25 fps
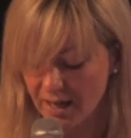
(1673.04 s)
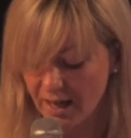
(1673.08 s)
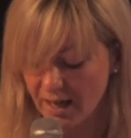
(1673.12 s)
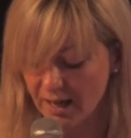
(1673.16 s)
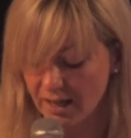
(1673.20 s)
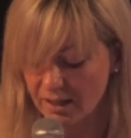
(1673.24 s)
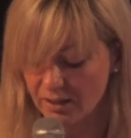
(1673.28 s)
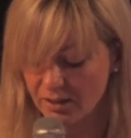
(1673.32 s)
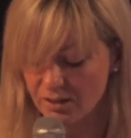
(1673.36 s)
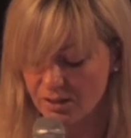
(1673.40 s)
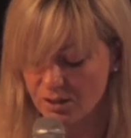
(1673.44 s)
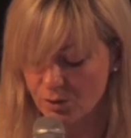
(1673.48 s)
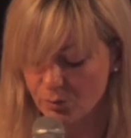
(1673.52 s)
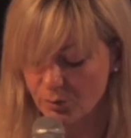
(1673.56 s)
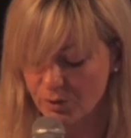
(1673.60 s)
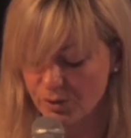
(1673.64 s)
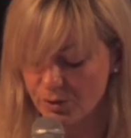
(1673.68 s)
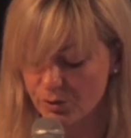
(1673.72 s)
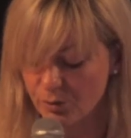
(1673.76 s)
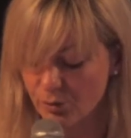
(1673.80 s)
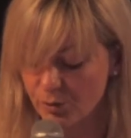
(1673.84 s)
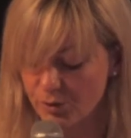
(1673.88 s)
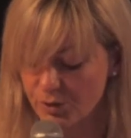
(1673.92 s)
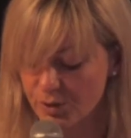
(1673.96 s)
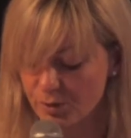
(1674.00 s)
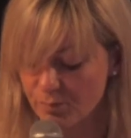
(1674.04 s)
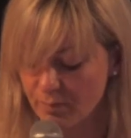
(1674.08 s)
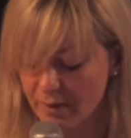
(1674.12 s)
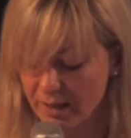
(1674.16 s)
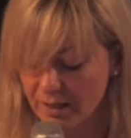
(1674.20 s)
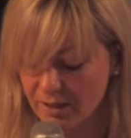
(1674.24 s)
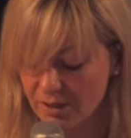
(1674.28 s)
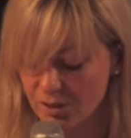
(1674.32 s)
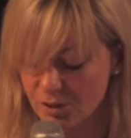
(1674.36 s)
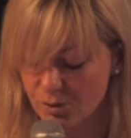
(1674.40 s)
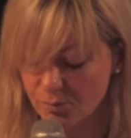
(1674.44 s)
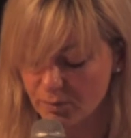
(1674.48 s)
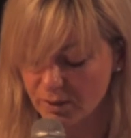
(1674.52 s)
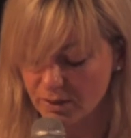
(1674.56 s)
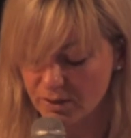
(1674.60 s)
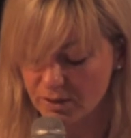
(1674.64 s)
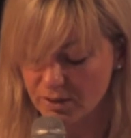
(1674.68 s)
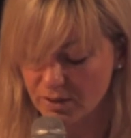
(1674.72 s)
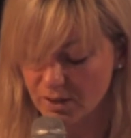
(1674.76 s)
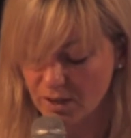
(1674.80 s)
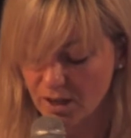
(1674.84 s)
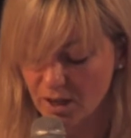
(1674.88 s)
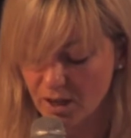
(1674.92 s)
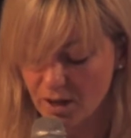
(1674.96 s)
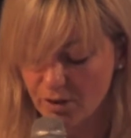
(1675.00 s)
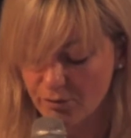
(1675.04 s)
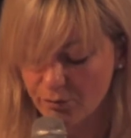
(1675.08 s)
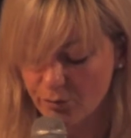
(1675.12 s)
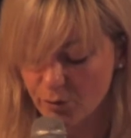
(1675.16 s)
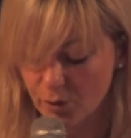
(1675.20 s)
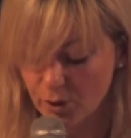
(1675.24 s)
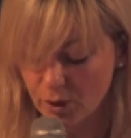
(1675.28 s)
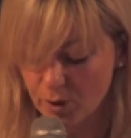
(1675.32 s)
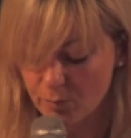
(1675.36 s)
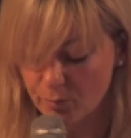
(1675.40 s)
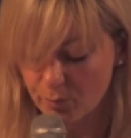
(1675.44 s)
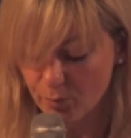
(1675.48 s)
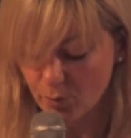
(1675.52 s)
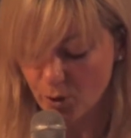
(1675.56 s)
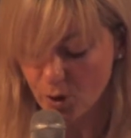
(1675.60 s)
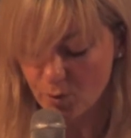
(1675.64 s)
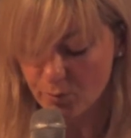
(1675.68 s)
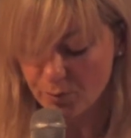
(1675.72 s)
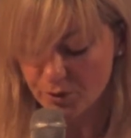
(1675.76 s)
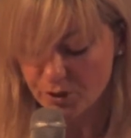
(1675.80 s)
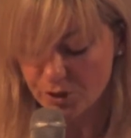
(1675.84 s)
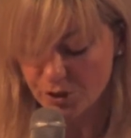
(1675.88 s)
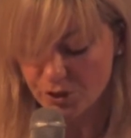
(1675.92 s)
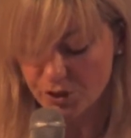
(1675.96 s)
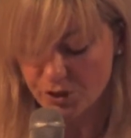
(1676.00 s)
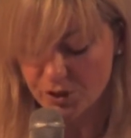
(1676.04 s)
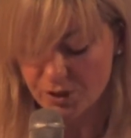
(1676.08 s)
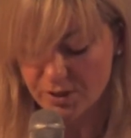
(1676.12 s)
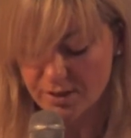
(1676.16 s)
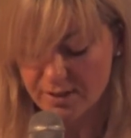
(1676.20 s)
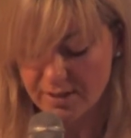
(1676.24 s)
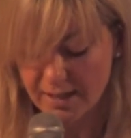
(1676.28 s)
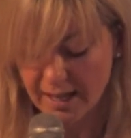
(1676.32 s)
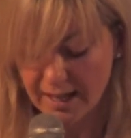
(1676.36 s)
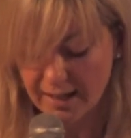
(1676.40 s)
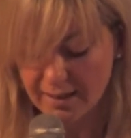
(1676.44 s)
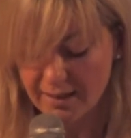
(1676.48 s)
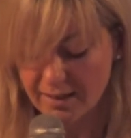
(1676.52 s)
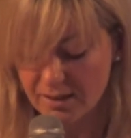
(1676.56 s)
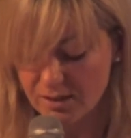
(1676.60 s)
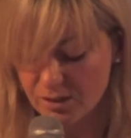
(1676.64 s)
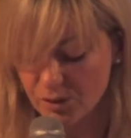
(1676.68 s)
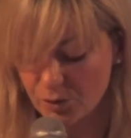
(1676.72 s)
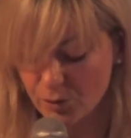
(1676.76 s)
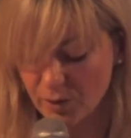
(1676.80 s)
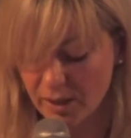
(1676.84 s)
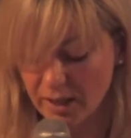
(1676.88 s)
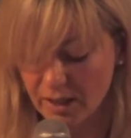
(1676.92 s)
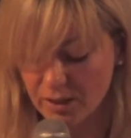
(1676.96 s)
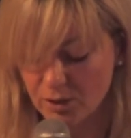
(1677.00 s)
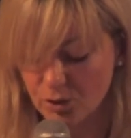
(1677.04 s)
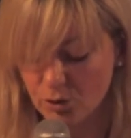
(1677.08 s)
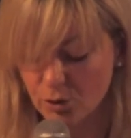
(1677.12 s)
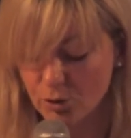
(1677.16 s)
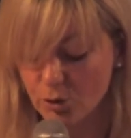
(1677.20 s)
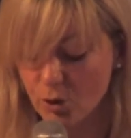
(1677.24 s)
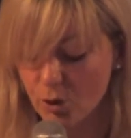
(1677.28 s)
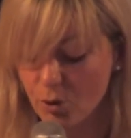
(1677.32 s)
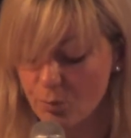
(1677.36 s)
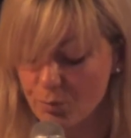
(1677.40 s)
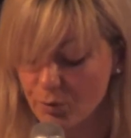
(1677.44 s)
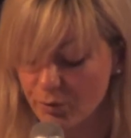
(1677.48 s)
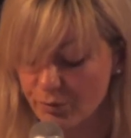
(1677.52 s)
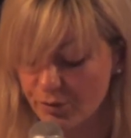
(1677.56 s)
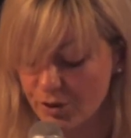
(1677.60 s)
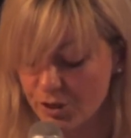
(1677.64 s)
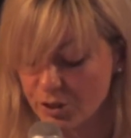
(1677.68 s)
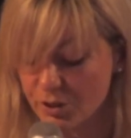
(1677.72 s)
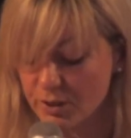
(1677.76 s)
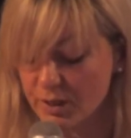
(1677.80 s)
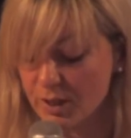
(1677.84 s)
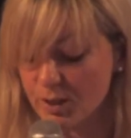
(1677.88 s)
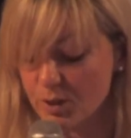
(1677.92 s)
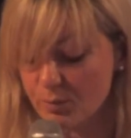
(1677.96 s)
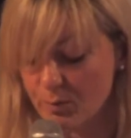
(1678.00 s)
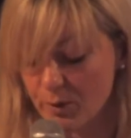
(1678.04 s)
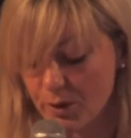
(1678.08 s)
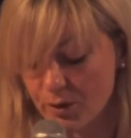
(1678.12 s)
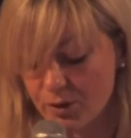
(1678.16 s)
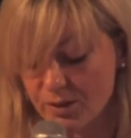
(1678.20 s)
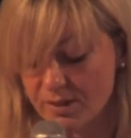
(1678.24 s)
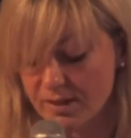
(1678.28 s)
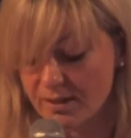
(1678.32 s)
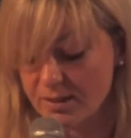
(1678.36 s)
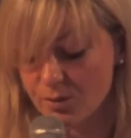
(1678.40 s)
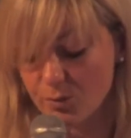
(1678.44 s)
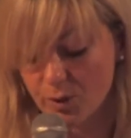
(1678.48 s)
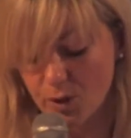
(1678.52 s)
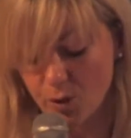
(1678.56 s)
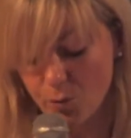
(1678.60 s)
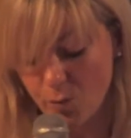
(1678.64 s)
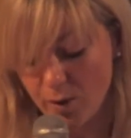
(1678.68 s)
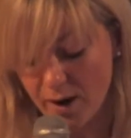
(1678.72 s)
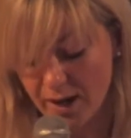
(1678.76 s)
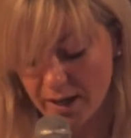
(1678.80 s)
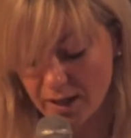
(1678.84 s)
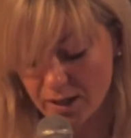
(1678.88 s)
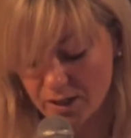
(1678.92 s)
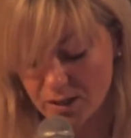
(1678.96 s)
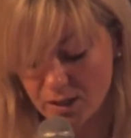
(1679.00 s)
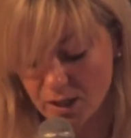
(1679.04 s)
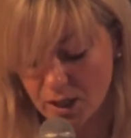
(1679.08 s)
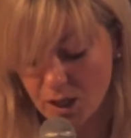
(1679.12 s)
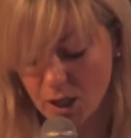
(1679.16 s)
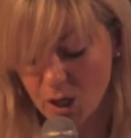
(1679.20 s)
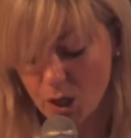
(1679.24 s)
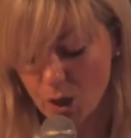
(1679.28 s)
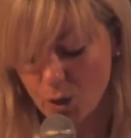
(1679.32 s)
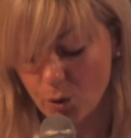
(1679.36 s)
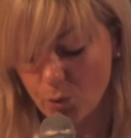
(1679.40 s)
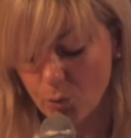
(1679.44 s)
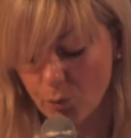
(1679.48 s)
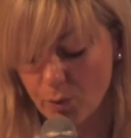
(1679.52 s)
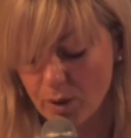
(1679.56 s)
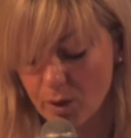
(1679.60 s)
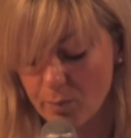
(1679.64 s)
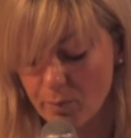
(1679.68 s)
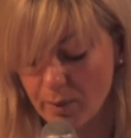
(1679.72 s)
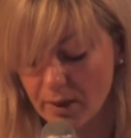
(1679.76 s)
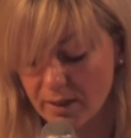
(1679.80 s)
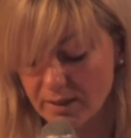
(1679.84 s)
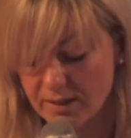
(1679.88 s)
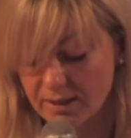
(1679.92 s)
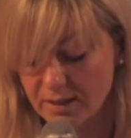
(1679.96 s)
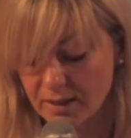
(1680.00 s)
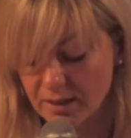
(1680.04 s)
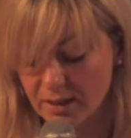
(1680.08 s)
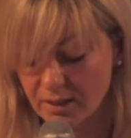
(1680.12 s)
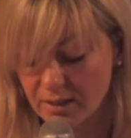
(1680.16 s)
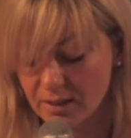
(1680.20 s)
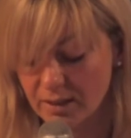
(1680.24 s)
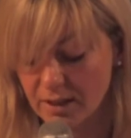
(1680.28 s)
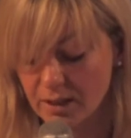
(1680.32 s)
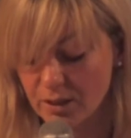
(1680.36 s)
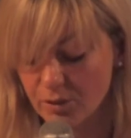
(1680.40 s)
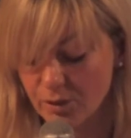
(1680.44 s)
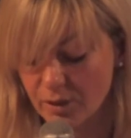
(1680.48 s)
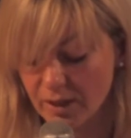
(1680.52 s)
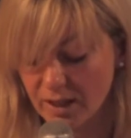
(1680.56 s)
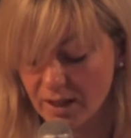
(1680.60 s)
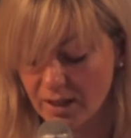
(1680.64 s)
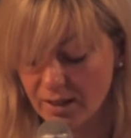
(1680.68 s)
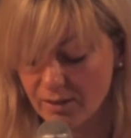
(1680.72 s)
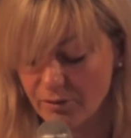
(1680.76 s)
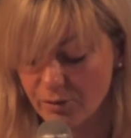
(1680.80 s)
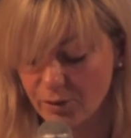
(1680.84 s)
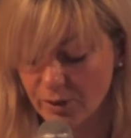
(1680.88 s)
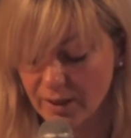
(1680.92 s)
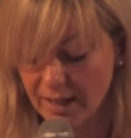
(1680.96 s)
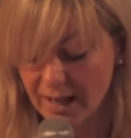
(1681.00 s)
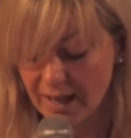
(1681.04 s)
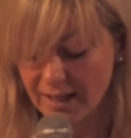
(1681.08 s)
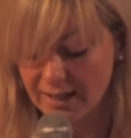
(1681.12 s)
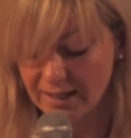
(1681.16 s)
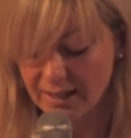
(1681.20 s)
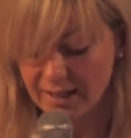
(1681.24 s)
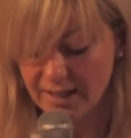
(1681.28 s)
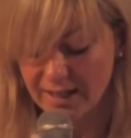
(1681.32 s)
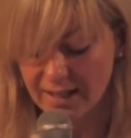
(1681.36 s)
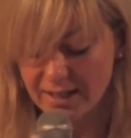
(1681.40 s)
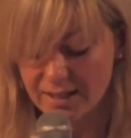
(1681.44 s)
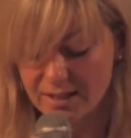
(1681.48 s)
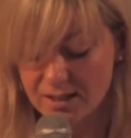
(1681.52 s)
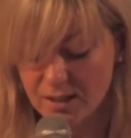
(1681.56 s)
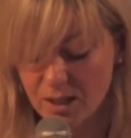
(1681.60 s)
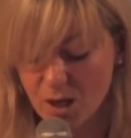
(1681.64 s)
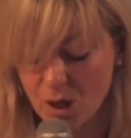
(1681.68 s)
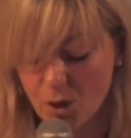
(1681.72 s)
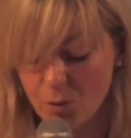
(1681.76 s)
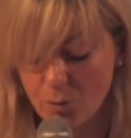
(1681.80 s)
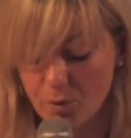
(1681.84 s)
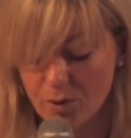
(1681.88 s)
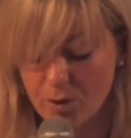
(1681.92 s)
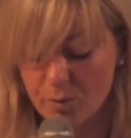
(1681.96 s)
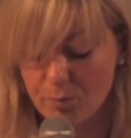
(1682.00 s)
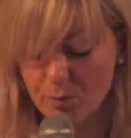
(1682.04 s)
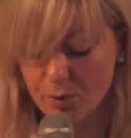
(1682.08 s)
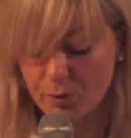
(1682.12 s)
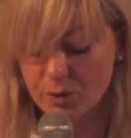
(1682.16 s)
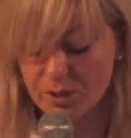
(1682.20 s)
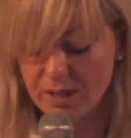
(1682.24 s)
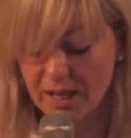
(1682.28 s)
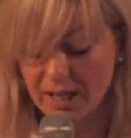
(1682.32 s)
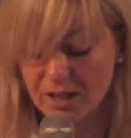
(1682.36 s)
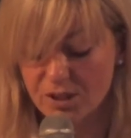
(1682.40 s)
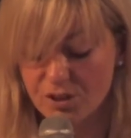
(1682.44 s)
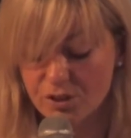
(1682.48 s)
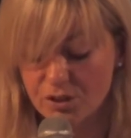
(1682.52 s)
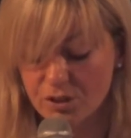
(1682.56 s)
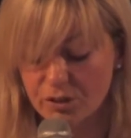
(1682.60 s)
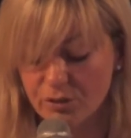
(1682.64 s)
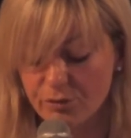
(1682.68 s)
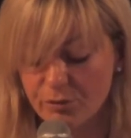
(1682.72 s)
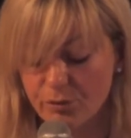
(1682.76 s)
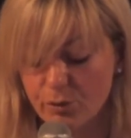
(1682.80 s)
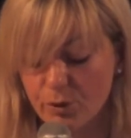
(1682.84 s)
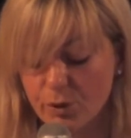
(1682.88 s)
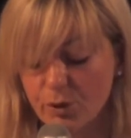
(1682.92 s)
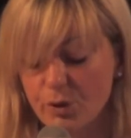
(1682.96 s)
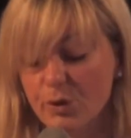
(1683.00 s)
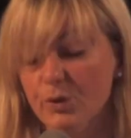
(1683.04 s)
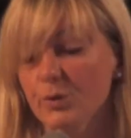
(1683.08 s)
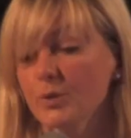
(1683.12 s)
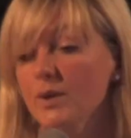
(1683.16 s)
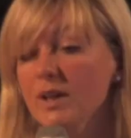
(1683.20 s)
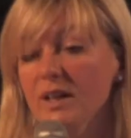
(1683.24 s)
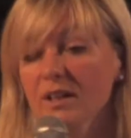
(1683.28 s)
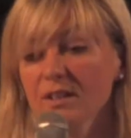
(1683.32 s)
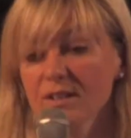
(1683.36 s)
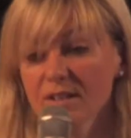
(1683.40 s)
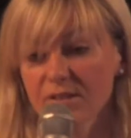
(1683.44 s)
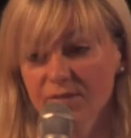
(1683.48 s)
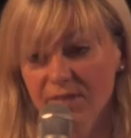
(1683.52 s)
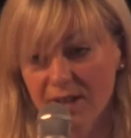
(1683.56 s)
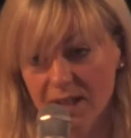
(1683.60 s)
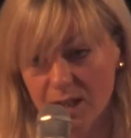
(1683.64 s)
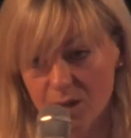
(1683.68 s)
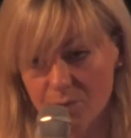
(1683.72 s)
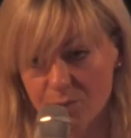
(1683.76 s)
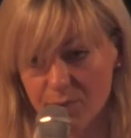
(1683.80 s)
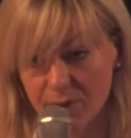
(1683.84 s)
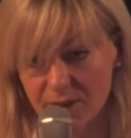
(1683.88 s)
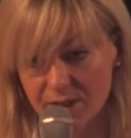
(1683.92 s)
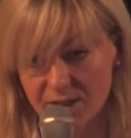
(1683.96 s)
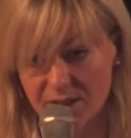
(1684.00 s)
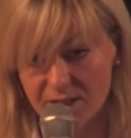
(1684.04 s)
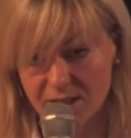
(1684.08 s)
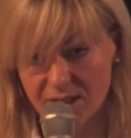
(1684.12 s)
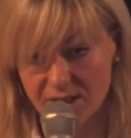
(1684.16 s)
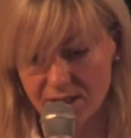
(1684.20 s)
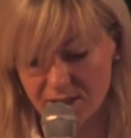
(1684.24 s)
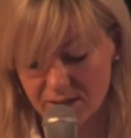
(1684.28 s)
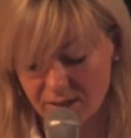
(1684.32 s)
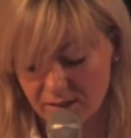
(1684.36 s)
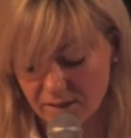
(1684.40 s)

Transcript: and resource management. For competitions at this grade, no professional experience is required. We are particularly looking for candidates with a potential for career development.